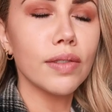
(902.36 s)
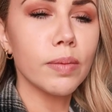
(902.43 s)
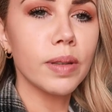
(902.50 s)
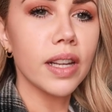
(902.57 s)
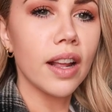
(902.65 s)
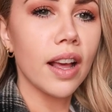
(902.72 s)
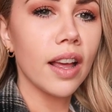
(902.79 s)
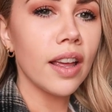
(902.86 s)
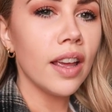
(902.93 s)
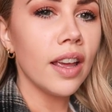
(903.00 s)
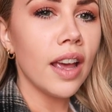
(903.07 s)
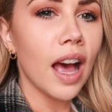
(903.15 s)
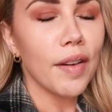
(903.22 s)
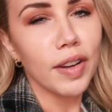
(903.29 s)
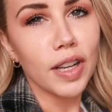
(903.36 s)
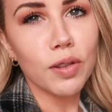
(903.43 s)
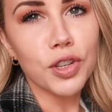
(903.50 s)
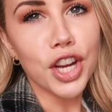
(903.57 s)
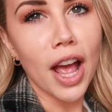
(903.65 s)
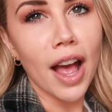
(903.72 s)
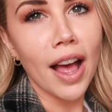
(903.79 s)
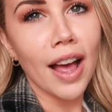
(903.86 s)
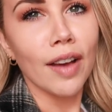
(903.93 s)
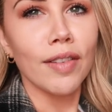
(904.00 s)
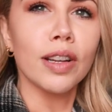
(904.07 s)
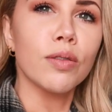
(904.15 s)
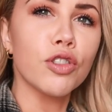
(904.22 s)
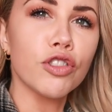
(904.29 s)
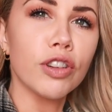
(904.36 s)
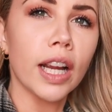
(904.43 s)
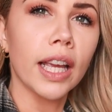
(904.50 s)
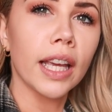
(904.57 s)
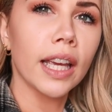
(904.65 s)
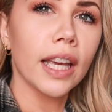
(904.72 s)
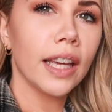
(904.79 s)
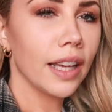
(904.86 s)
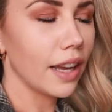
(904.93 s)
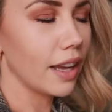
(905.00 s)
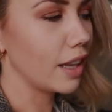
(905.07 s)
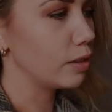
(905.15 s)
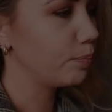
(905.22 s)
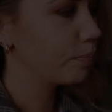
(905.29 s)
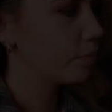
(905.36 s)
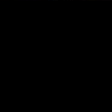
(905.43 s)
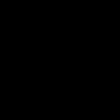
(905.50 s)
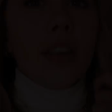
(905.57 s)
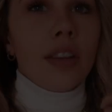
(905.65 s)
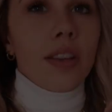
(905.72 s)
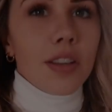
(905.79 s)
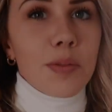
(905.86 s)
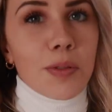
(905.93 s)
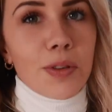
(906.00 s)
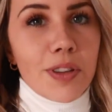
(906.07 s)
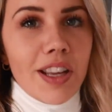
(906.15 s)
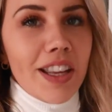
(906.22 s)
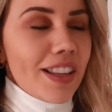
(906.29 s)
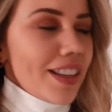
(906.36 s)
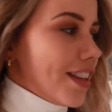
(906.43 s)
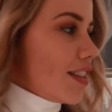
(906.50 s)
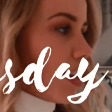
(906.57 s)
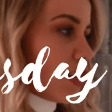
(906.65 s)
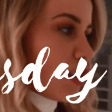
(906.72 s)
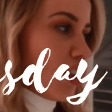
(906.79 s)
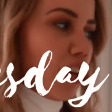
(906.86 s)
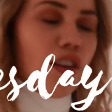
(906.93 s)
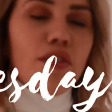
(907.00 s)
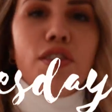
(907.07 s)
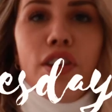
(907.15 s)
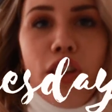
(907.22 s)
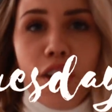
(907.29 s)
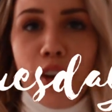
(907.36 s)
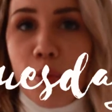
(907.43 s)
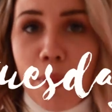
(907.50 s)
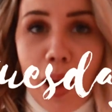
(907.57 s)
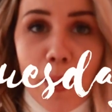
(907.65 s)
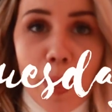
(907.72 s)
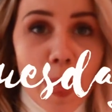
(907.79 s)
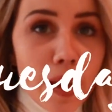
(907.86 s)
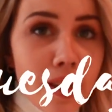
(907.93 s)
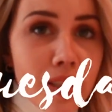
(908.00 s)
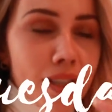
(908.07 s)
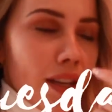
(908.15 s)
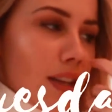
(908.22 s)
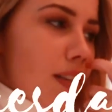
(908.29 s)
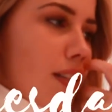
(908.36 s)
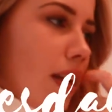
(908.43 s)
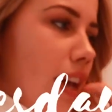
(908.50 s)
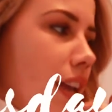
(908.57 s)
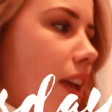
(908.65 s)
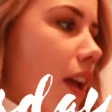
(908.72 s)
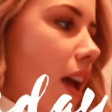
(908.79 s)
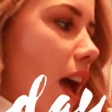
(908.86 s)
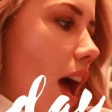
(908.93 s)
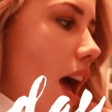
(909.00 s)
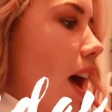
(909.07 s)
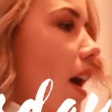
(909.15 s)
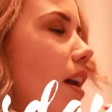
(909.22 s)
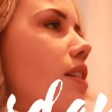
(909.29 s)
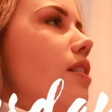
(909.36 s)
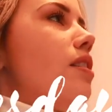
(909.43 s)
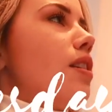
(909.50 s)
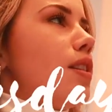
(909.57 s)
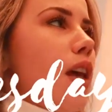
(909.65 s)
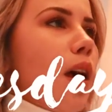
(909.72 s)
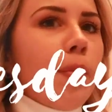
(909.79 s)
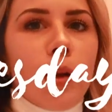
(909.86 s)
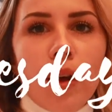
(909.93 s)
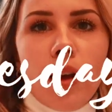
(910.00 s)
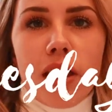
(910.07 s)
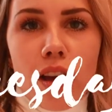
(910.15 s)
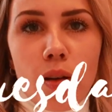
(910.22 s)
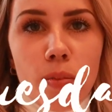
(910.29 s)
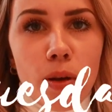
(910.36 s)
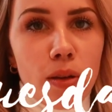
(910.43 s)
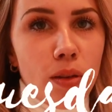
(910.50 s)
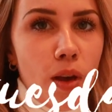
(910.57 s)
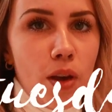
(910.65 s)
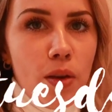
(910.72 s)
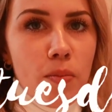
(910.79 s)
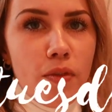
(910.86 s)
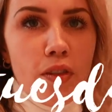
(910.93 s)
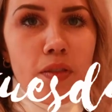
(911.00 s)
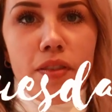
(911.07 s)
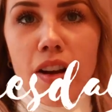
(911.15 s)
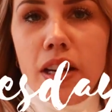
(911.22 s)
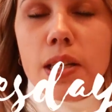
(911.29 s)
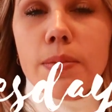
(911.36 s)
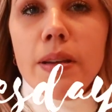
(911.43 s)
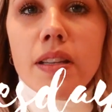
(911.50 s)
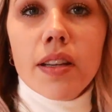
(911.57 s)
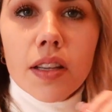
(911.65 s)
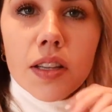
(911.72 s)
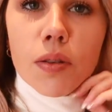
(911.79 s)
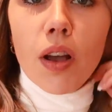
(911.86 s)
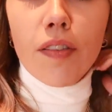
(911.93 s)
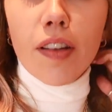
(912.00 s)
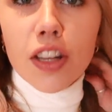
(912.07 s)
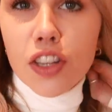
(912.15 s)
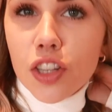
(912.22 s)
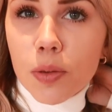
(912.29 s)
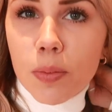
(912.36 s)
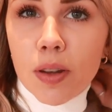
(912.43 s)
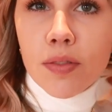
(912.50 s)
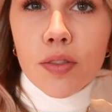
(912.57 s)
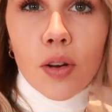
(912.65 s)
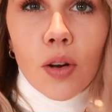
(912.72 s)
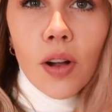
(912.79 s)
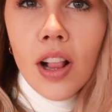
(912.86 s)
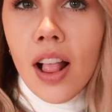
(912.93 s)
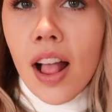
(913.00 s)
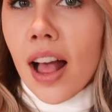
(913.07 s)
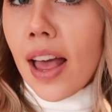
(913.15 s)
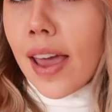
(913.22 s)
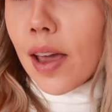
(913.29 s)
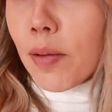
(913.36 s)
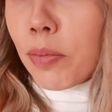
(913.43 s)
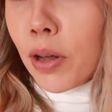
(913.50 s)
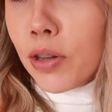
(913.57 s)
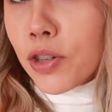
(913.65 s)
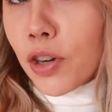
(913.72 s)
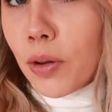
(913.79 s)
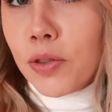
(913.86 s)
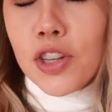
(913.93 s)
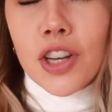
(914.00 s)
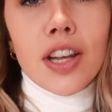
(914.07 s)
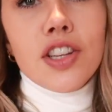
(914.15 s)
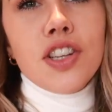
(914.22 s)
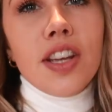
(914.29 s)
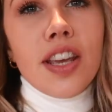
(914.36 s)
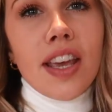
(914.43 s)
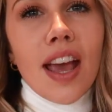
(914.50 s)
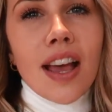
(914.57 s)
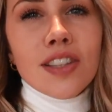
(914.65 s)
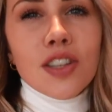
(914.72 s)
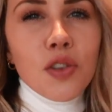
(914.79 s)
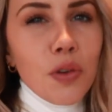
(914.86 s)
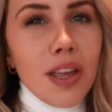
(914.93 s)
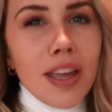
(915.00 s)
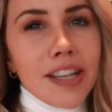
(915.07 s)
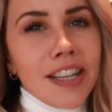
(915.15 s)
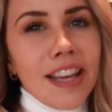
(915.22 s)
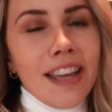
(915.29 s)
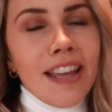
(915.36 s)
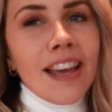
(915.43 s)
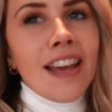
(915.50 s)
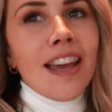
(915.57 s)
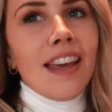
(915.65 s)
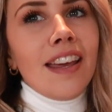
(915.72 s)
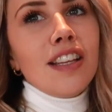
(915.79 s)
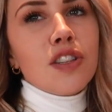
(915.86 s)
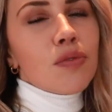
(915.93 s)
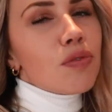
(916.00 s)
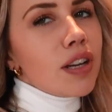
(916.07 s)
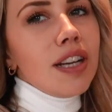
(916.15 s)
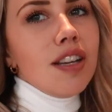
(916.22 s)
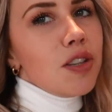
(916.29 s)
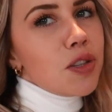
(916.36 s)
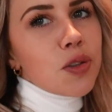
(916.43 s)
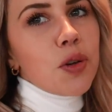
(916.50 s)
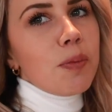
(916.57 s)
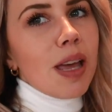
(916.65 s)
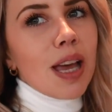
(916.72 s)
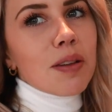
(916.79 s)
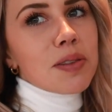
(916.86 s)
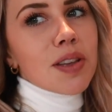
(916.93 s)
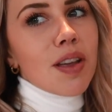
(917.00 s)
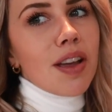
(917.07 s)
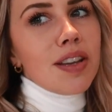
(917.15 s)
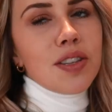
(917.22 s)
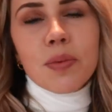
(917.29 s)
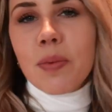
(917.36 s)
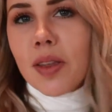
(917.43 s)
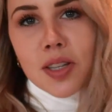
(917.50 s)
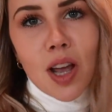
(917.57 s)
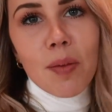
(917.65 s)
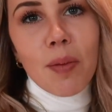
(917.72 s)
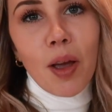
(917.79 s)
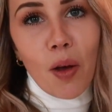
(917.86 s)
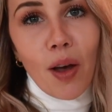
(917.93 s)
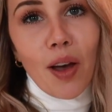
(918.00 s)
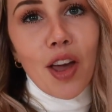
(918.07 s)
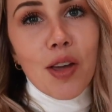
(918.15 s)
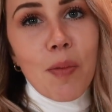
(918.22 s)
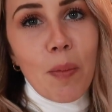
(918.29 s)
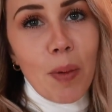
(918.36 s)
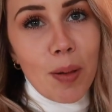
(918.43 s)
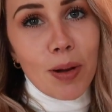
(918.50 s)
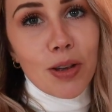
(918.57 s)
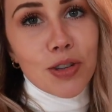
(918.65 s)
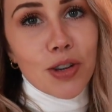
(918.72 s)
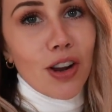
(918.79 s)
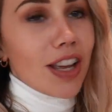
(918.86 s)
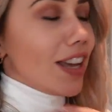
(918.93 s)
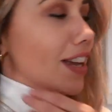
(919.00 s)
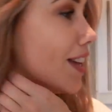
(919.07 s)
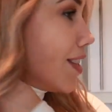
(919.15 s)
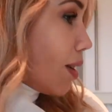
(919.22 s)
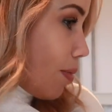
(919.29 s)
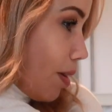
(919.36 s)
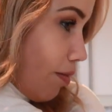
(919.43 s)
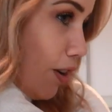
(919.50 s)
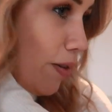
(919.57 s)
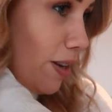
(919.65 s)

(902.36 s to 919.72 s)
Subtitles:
have some dinner, have a little chat, have a little drink. Good morning. It's actually afternoon, but it's the next day. and Sam and I are both home from various meetings, so I've actually just been for a blow dry with GHD, and annoyingly, it's really stormy outside, so by the time I got home, my blow dry is a bit